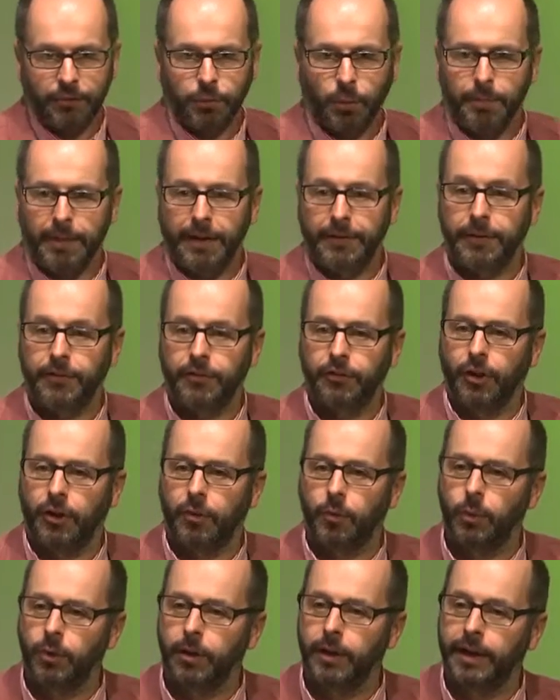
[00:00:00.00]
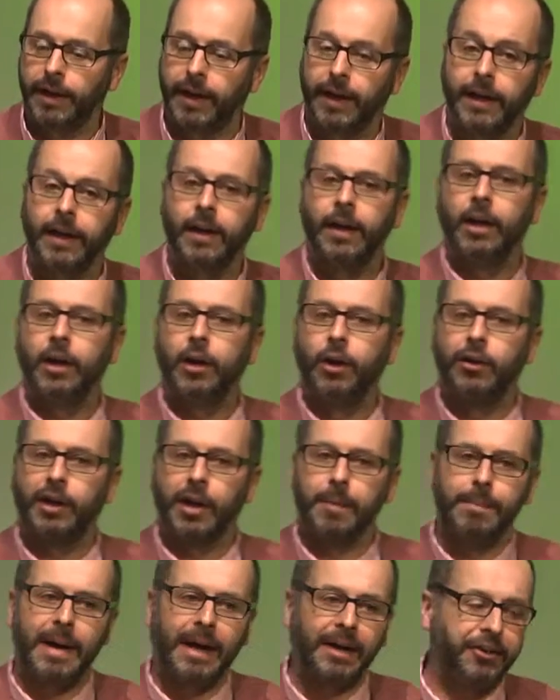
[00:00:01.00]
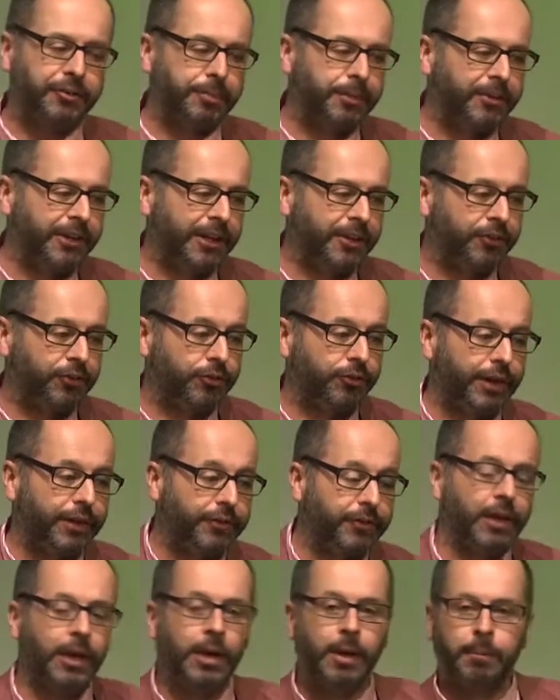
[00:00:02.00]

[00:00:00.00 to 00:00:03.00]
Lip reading: what methods aren't working, look at management histories,